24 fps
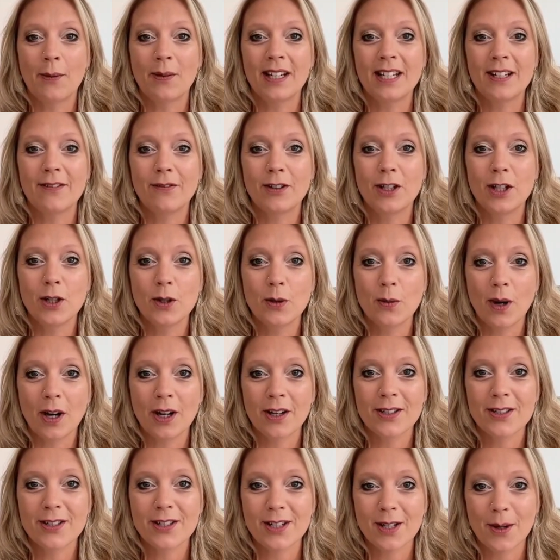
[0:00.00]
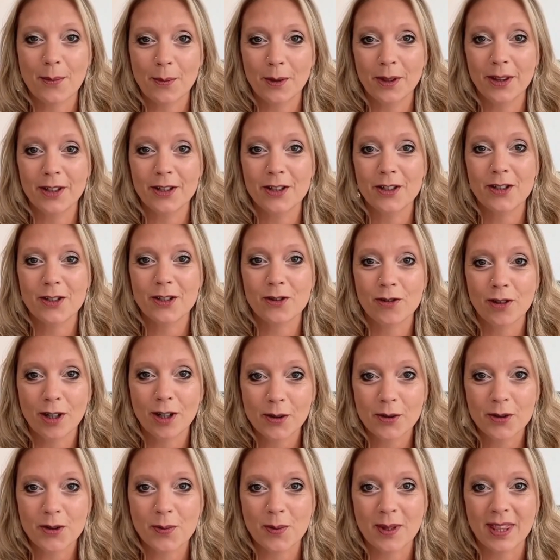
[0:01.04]
And if you are someone that
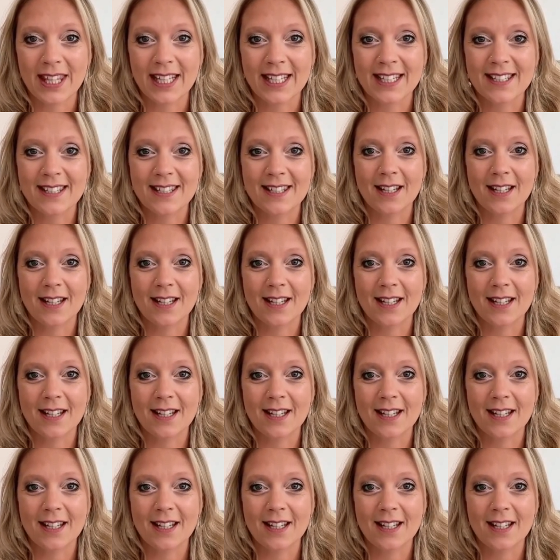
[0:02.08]
struggles with this,